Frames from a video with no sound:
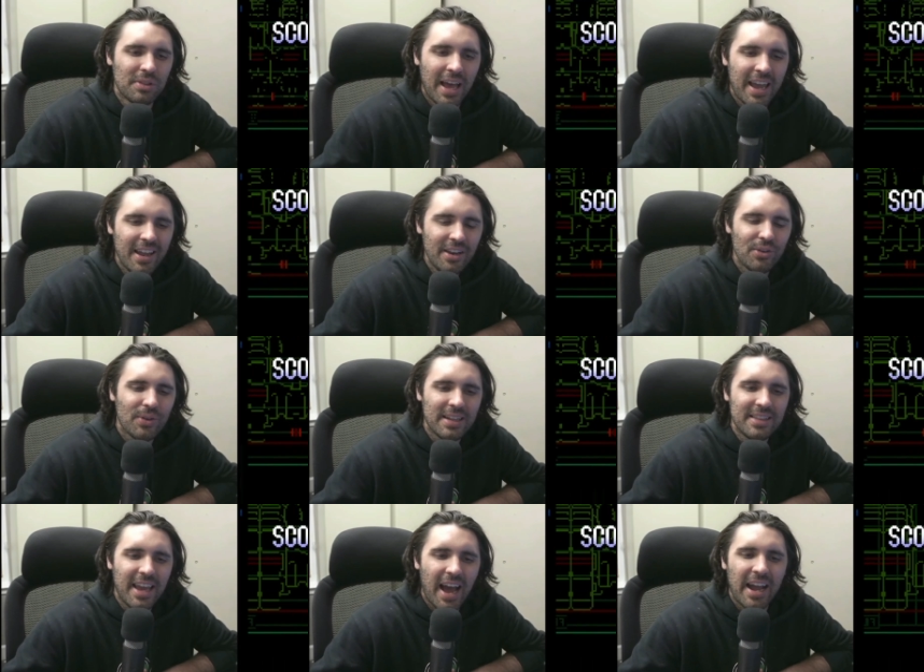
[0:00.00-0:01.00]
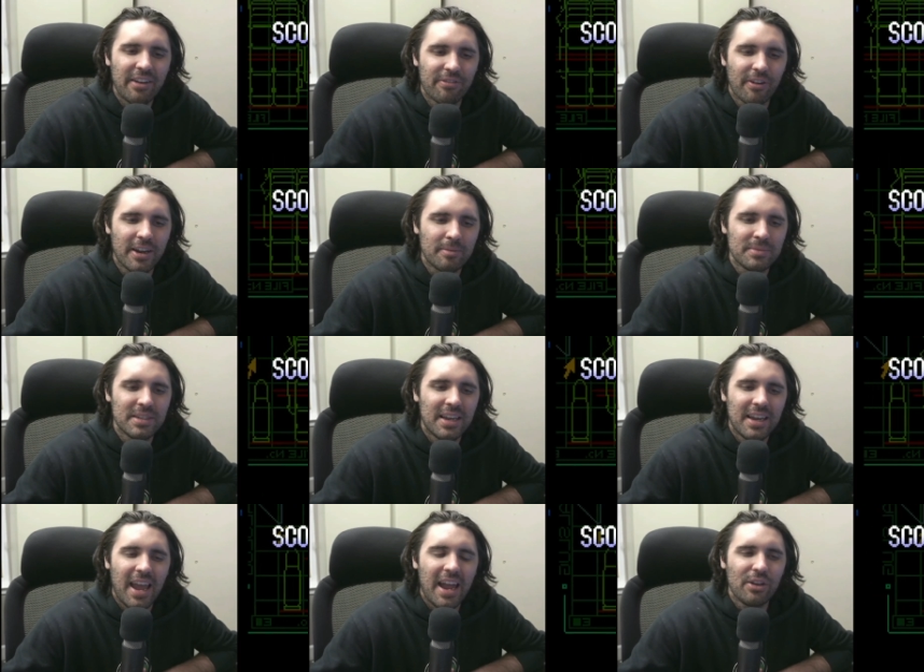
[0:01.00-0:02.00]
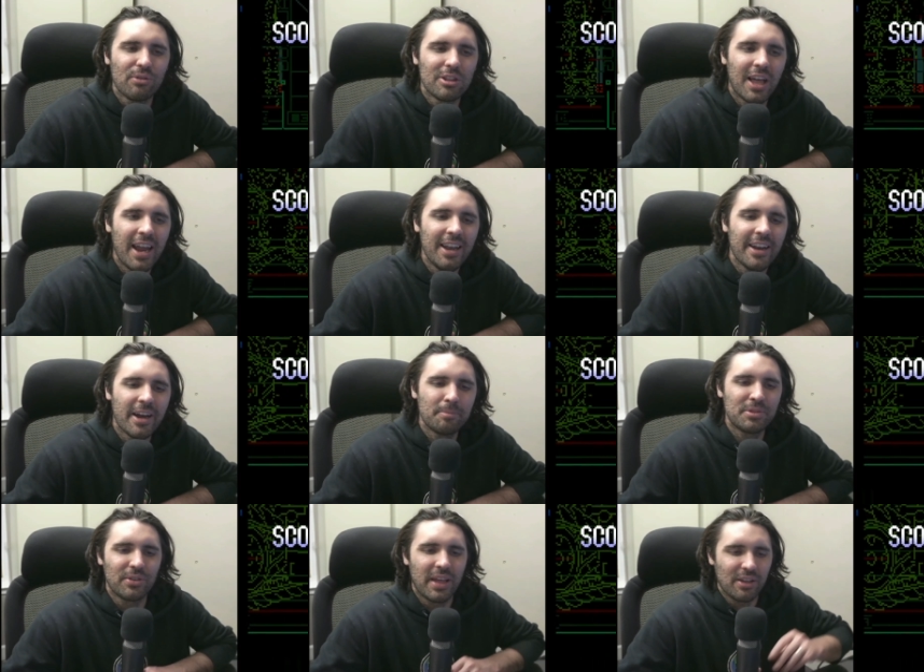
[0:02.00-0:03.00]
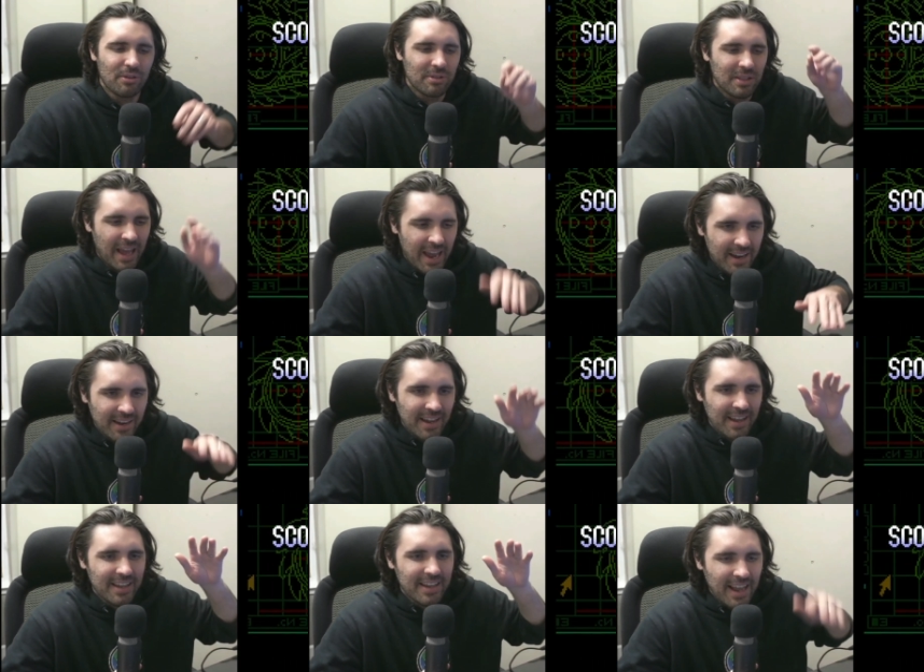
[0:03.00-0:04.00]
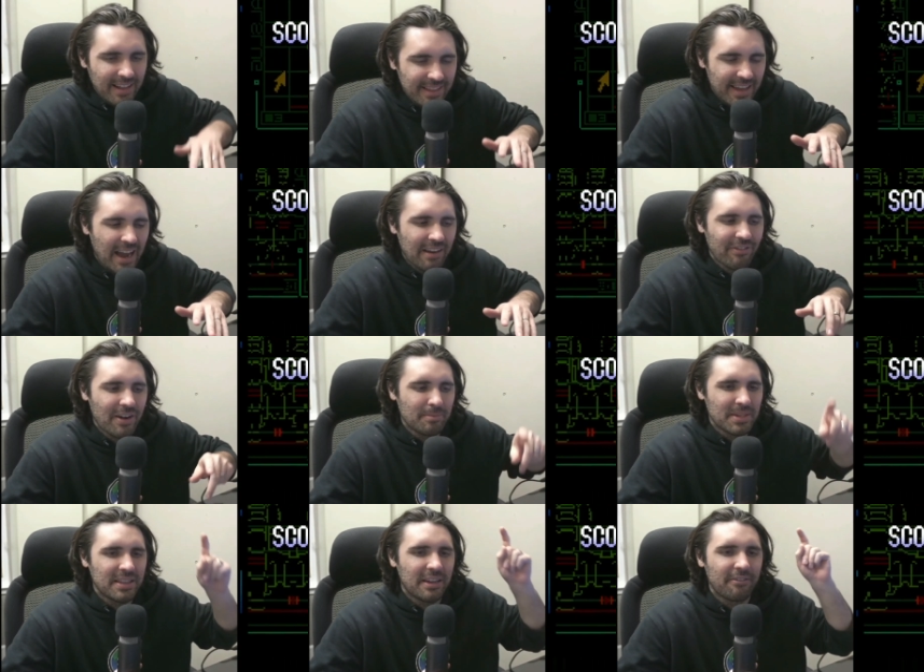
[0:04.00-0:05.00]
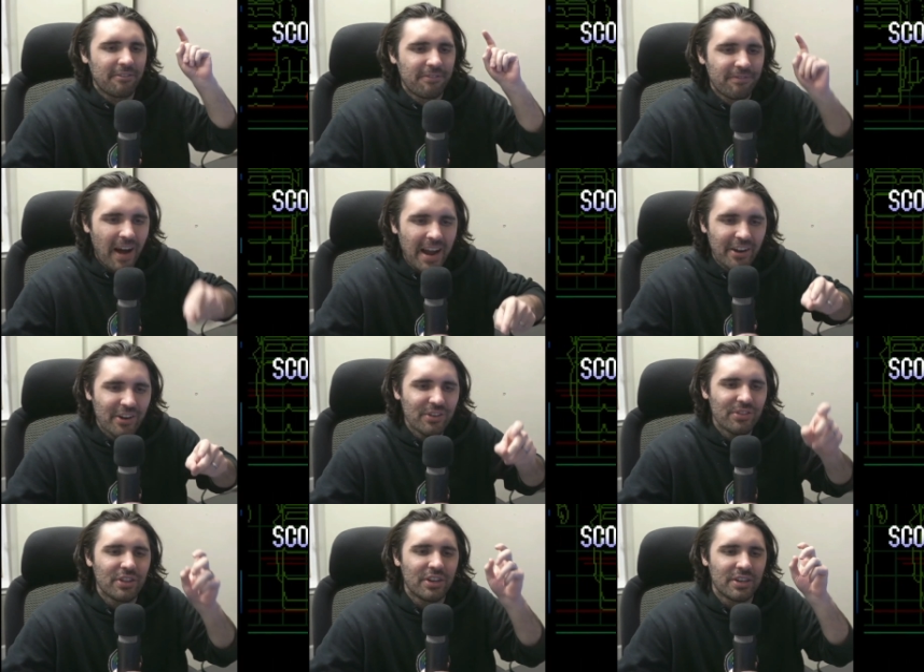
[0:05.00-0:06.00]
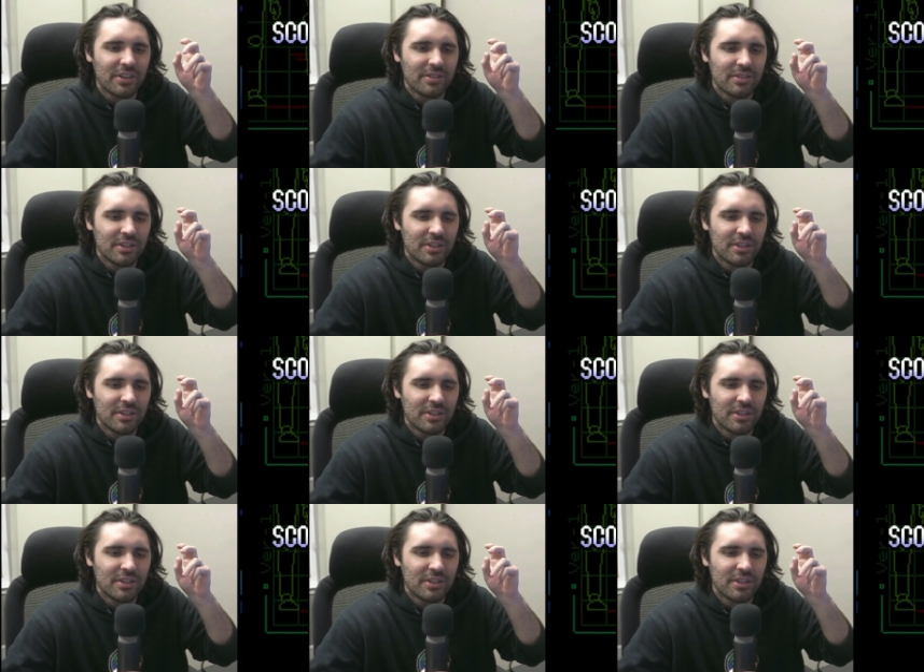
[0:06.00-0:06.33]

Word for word: land, you get the iframes, and you line it up so that you land, get the iframes, and then fire the